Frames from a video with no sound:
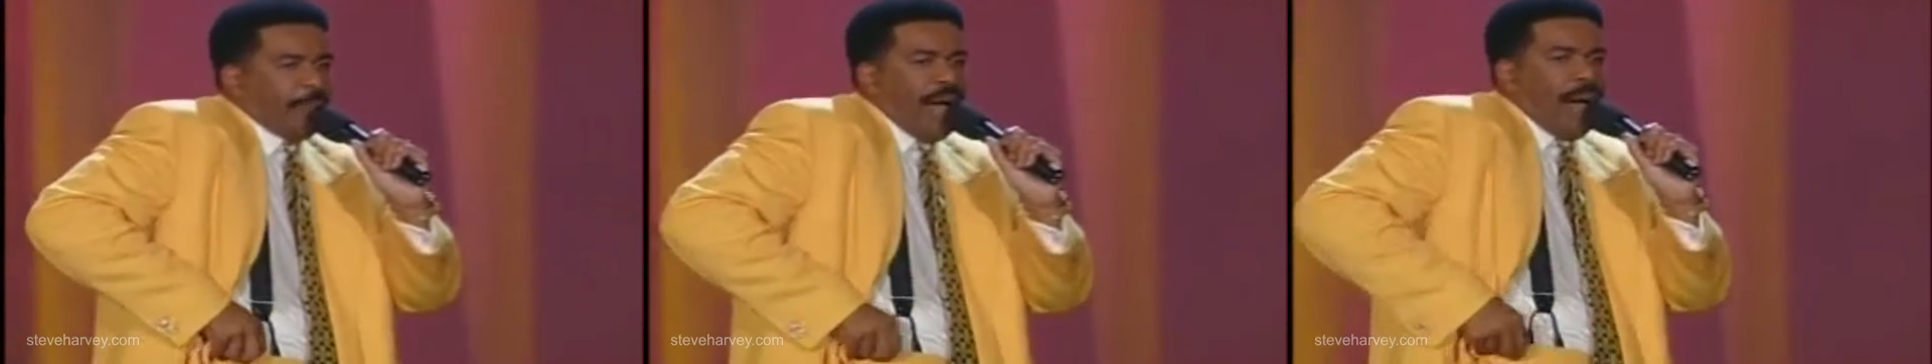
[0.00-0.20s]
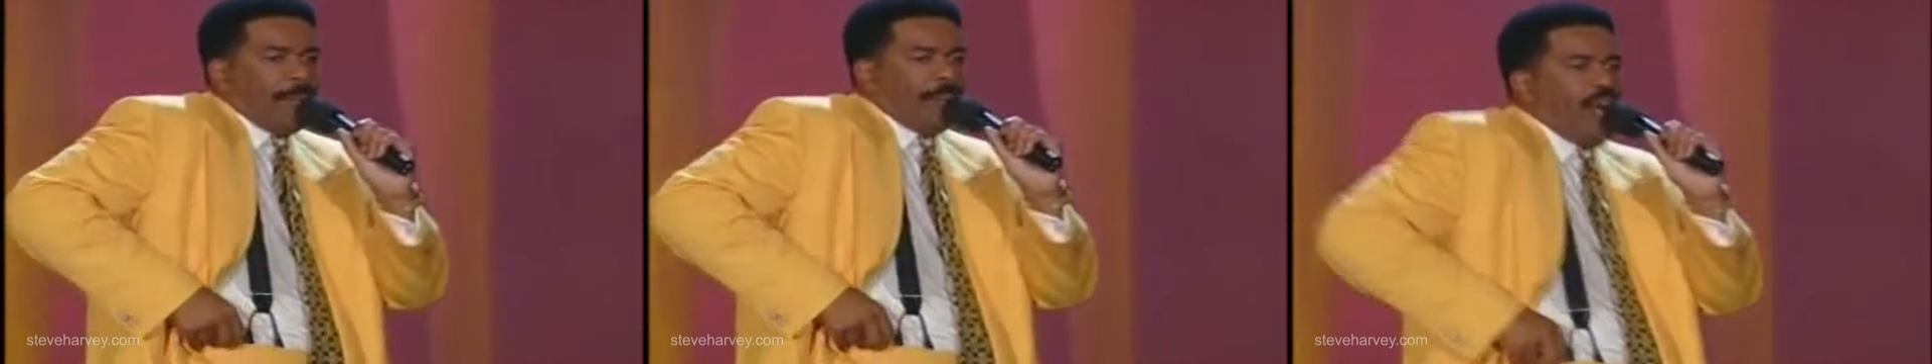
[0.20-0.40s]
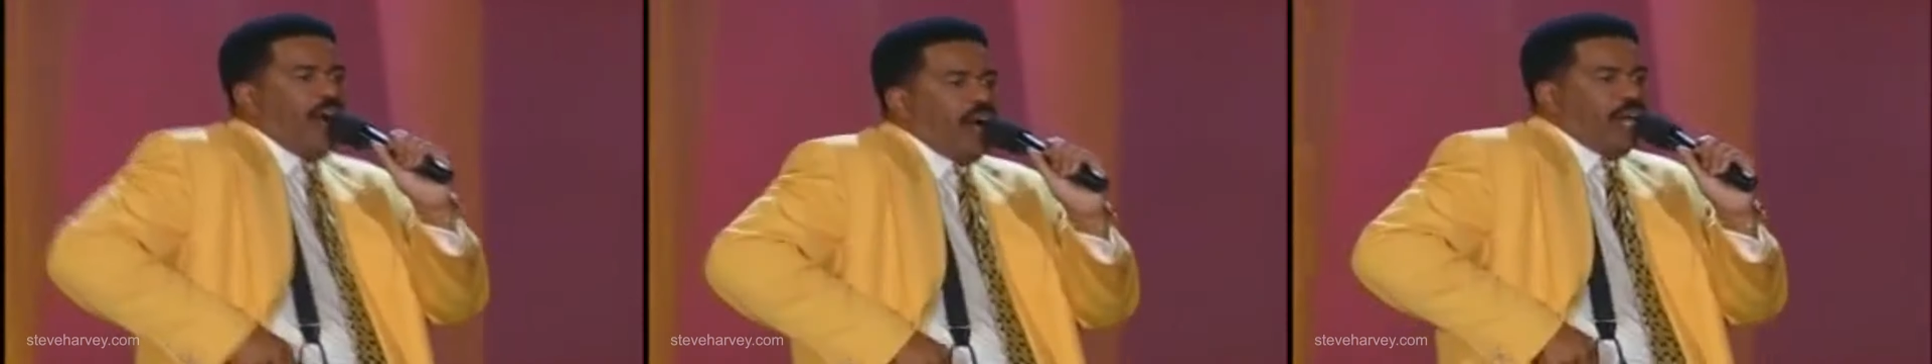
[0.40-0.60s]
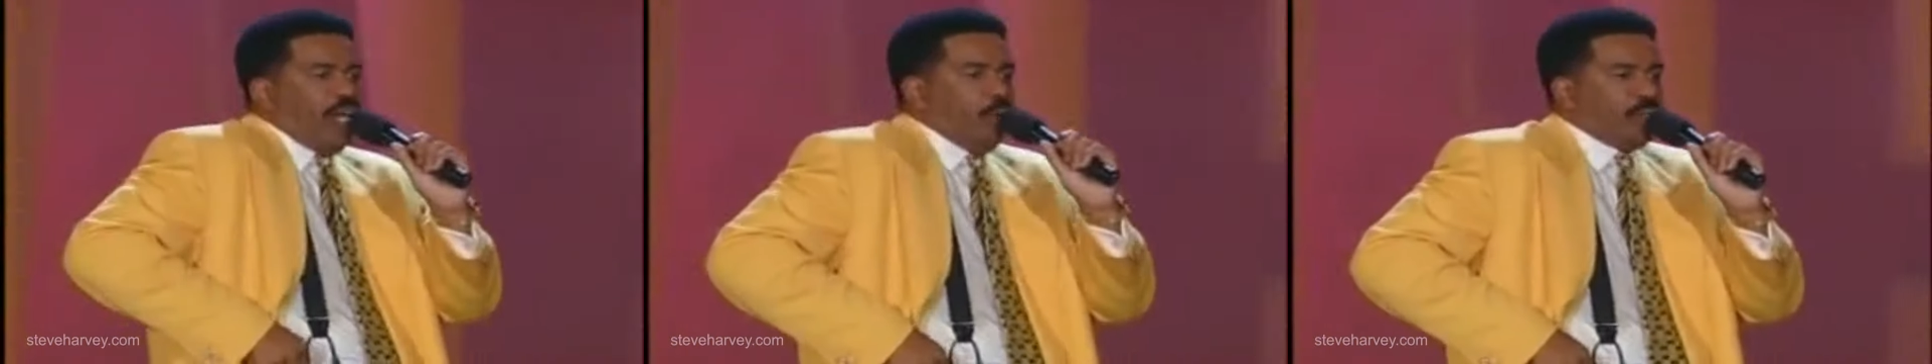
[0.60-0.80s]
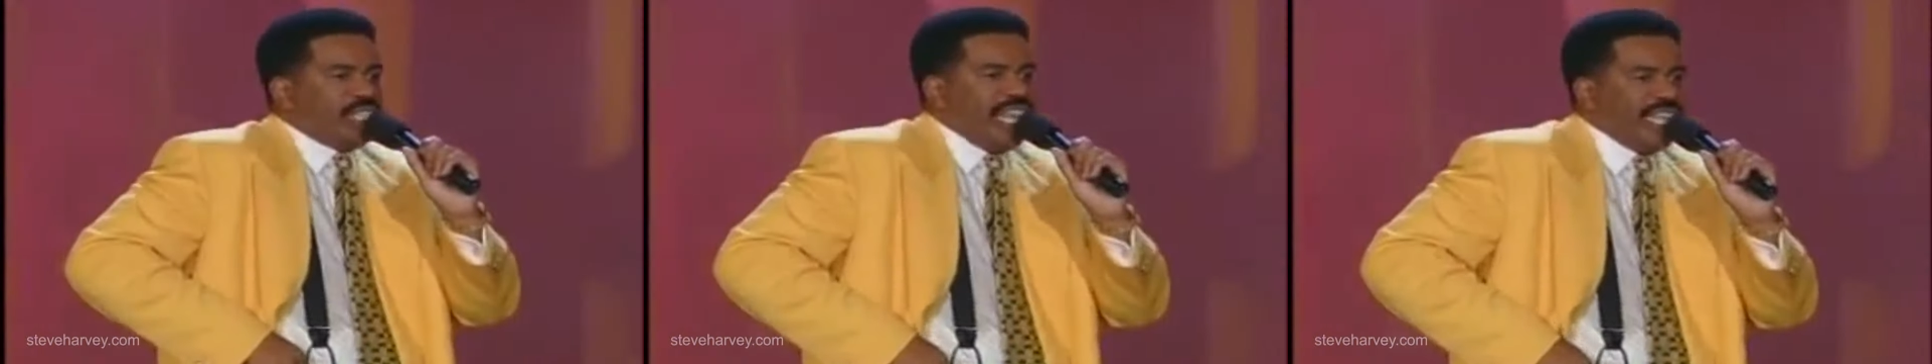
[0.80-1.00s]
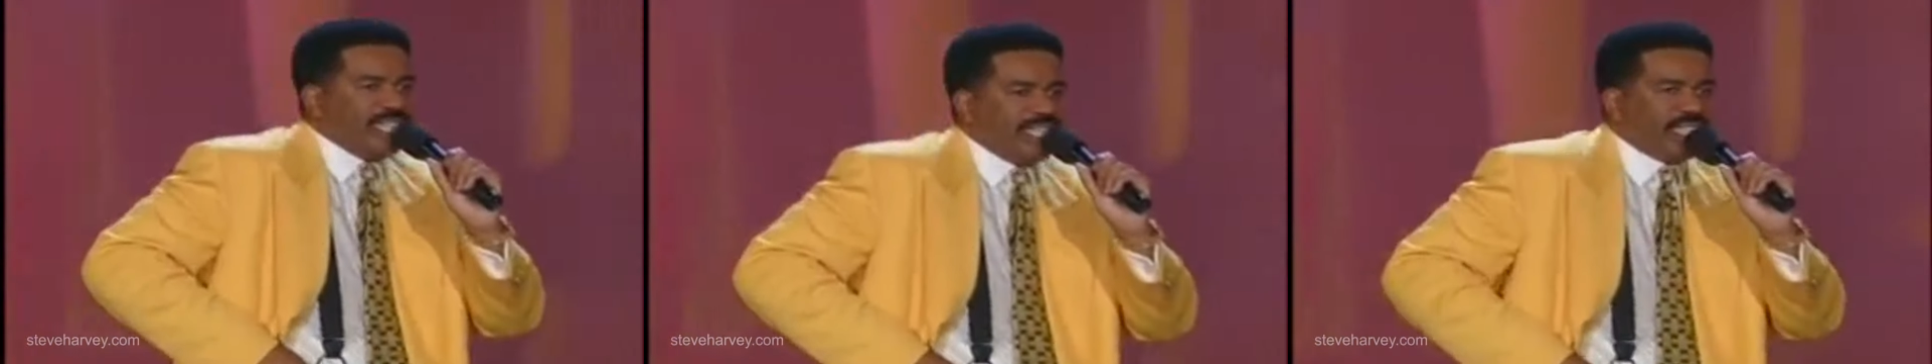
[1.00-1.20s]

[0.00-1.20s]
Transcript: popping all loose at the